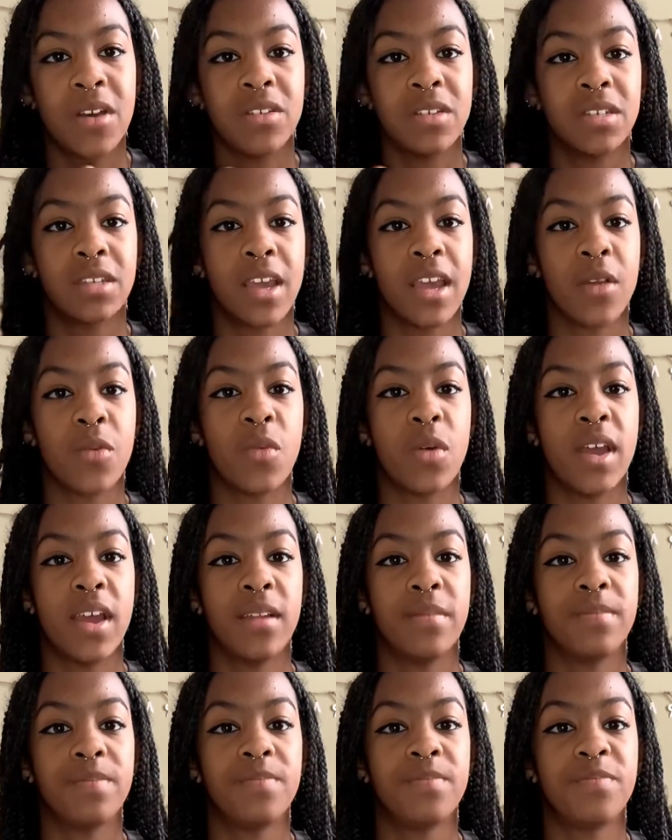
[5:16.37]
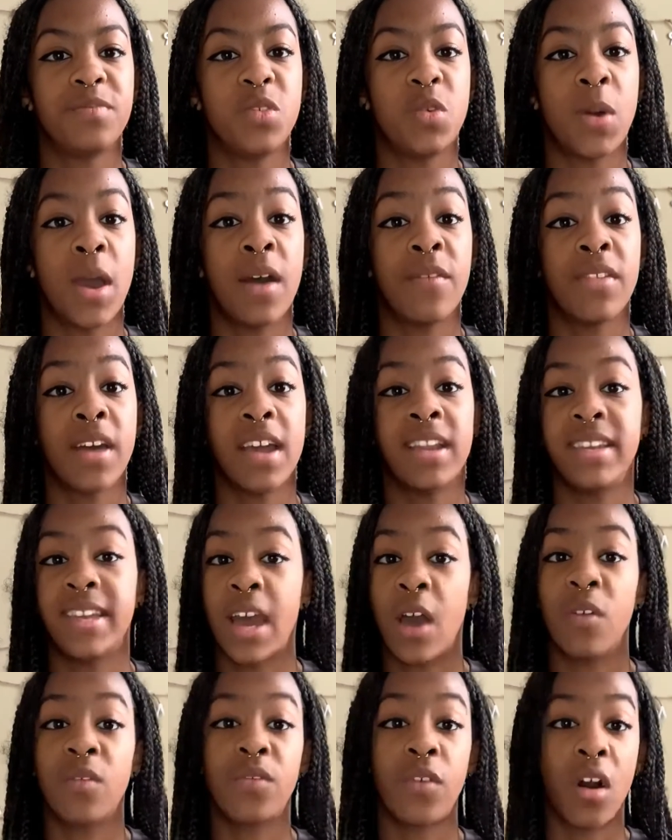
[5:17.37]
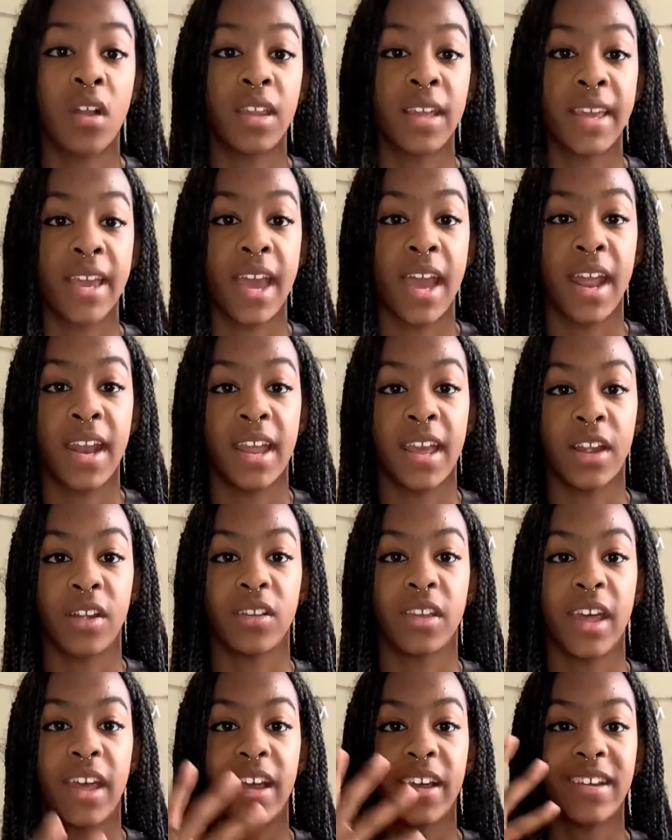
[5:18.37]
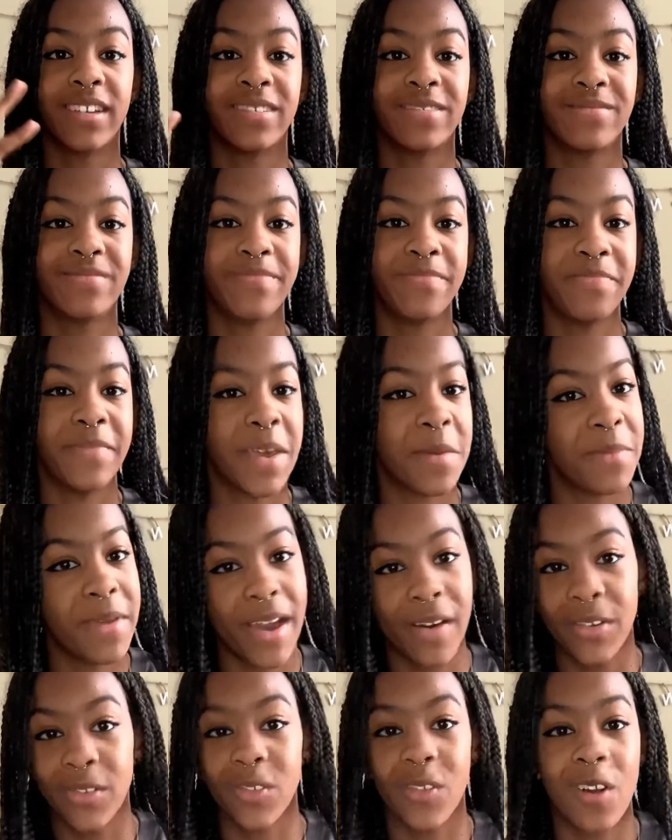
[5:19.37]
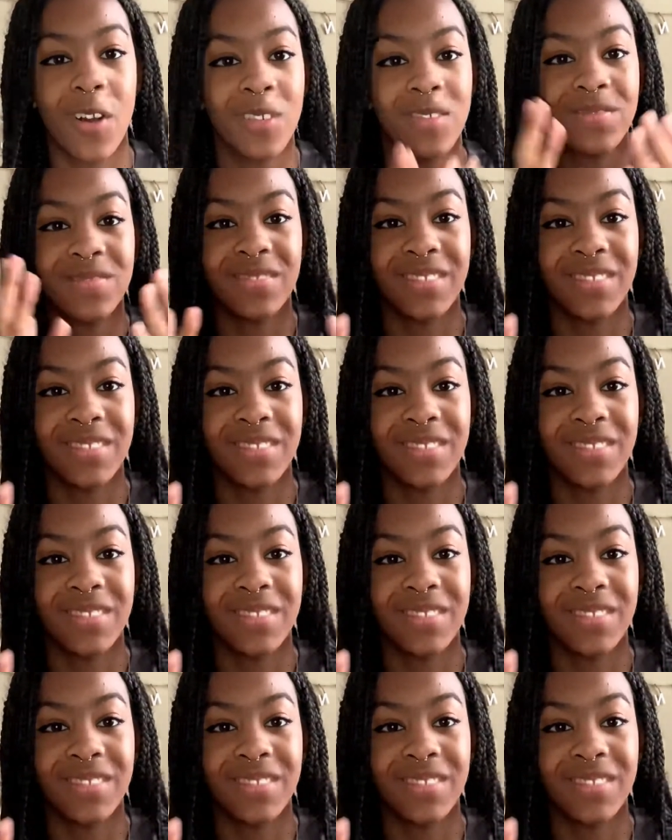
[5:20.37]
It's like when you have that downfall again and you're like, maybe I was wrong.